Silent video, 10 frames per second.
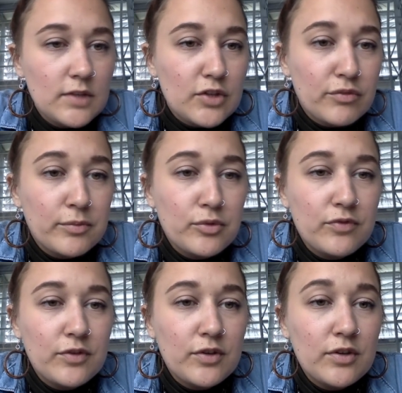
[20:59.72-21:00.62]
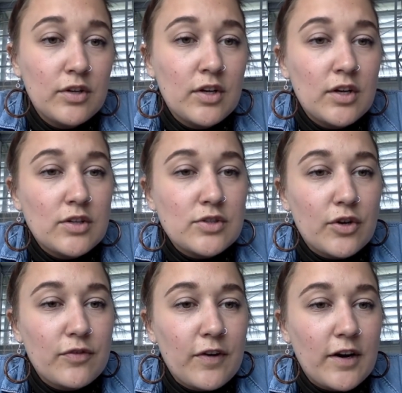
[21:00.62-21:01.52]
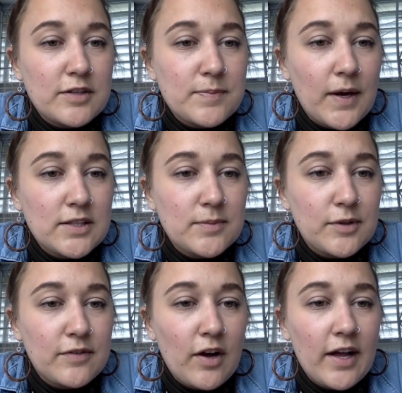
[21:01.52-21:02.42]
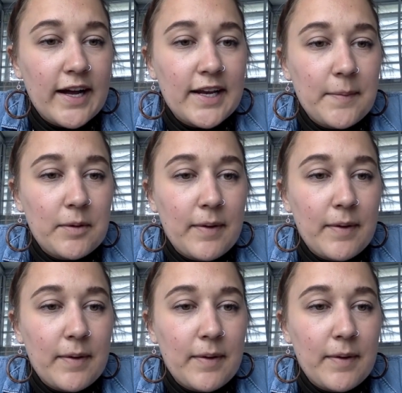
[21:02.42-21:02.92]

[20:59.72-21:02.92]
The removal, so far as possible, of all economic